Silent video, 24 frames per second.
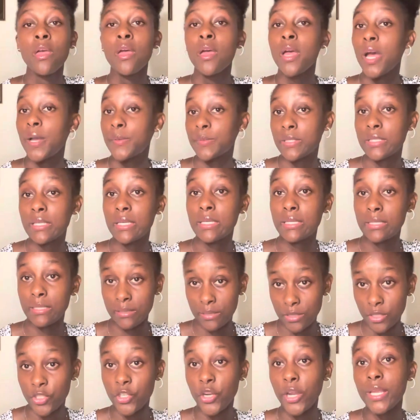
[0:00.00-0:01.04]
I'm just gonna
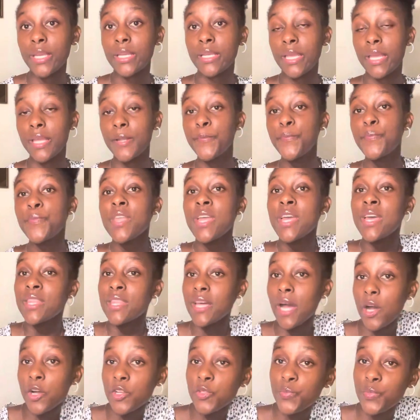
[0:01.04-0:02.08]
try it again. The
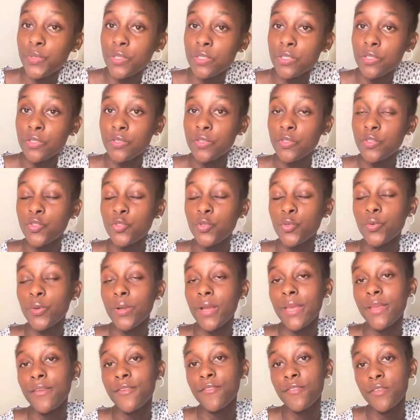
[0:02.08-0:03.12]
Ausbildung to
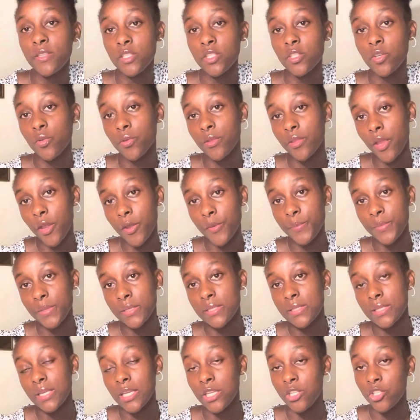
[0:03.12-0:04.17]
a
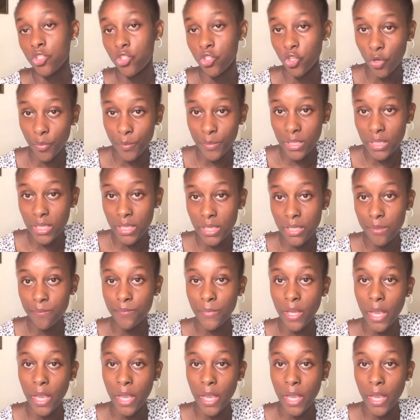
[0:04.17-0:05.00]
physiotherapist in Germany.